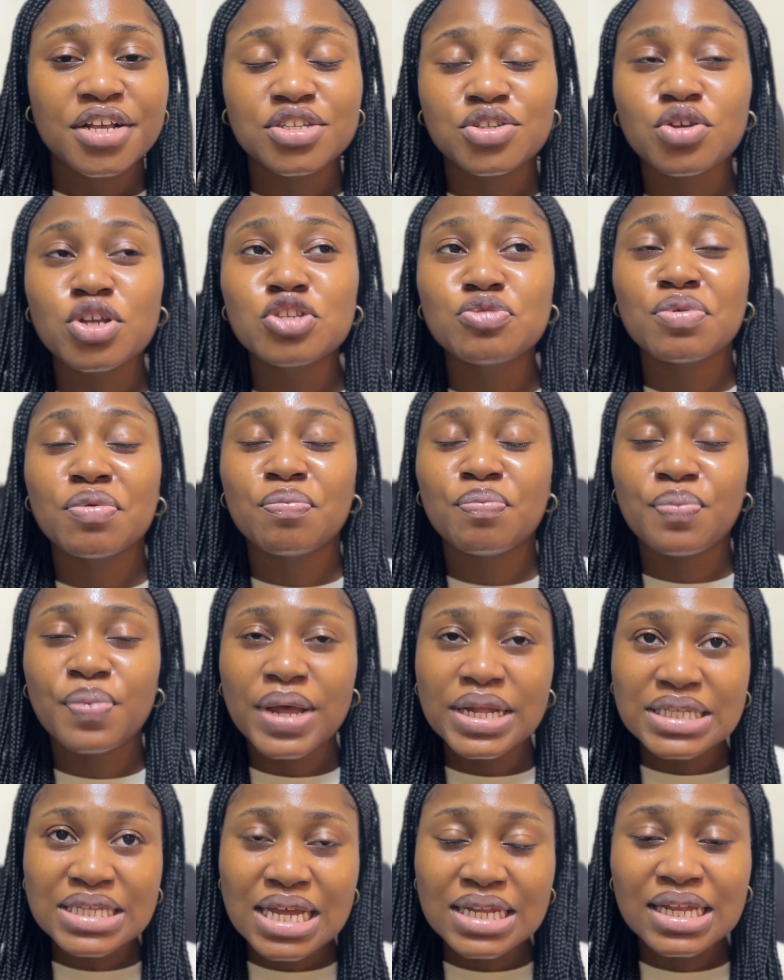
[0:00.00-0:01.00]
It's going to be
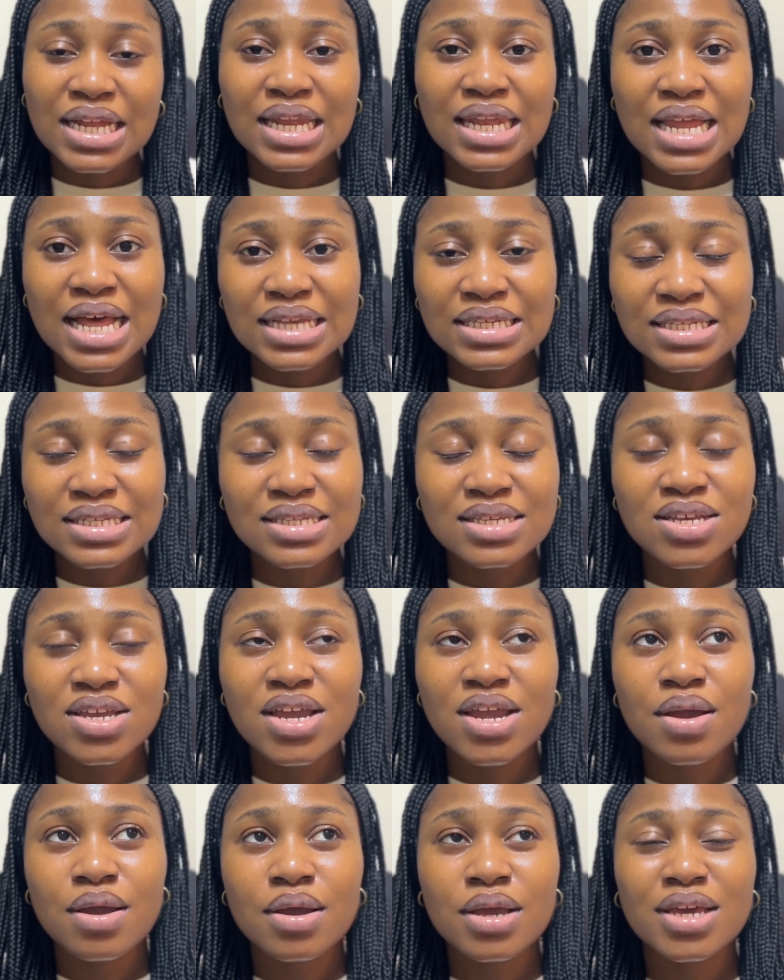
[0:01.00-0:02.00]
better than last
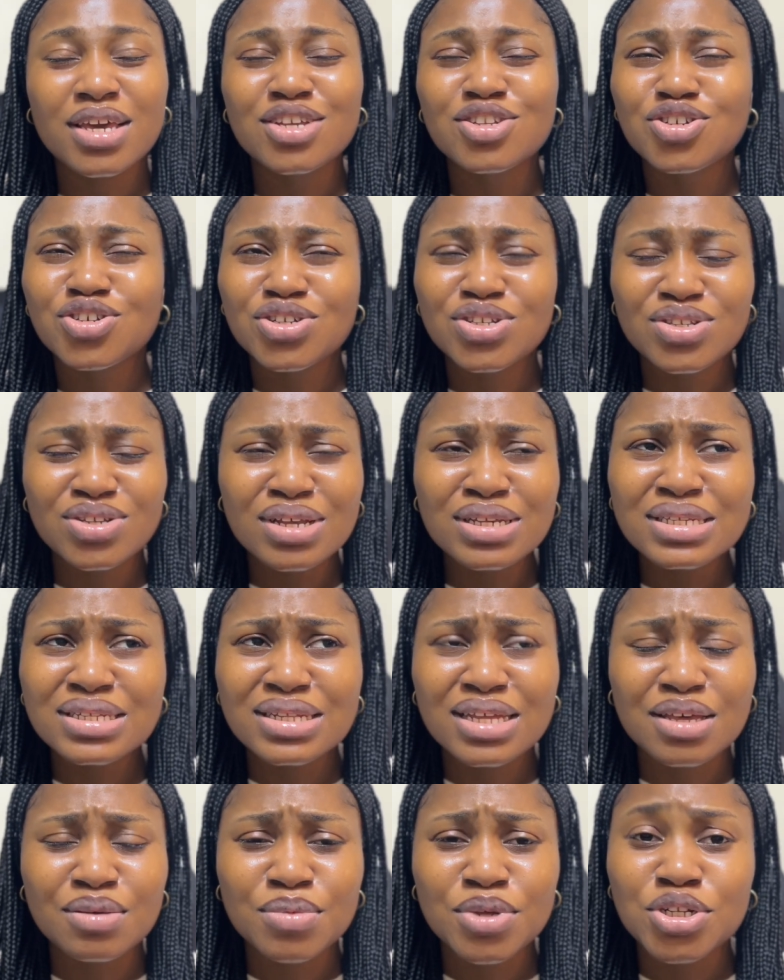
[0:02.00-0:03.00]
year, in Jesus
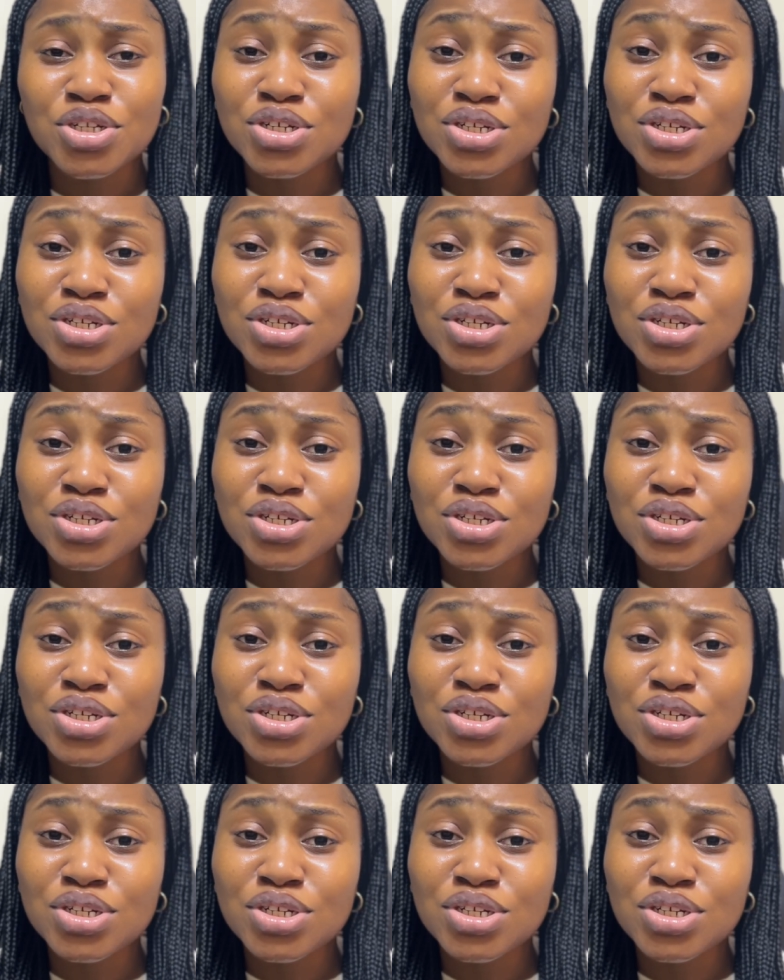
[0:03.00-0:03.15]
name.